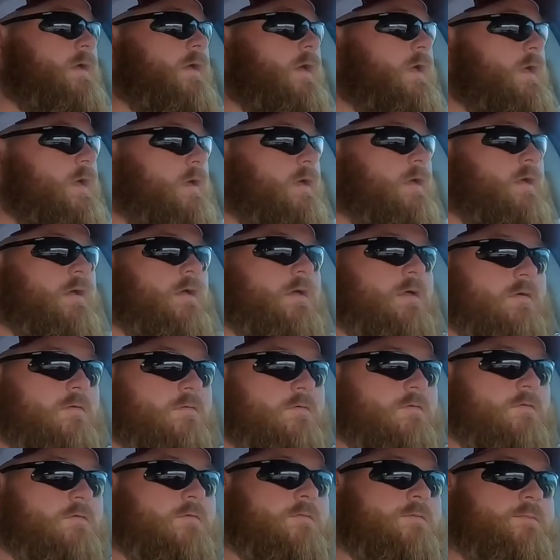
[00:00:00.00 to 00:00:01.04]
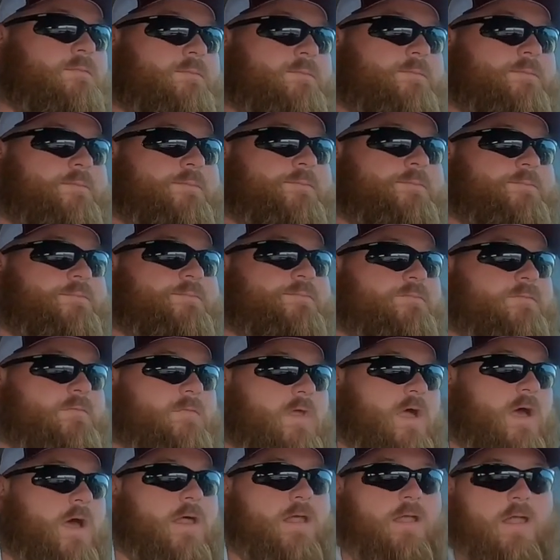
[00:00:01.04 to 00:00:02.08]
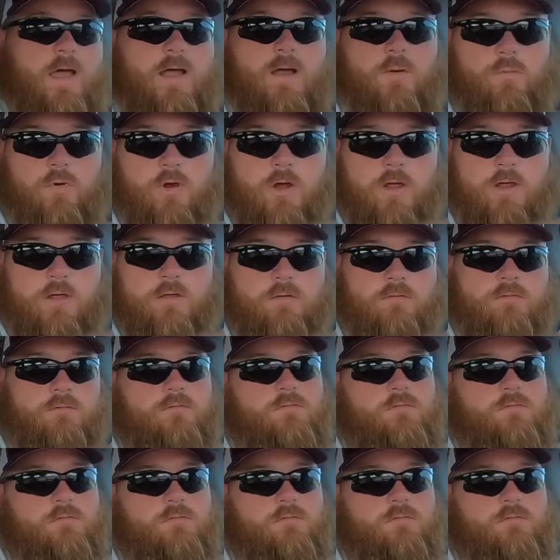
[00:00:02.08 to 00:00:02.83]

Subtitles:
And I'd like a break.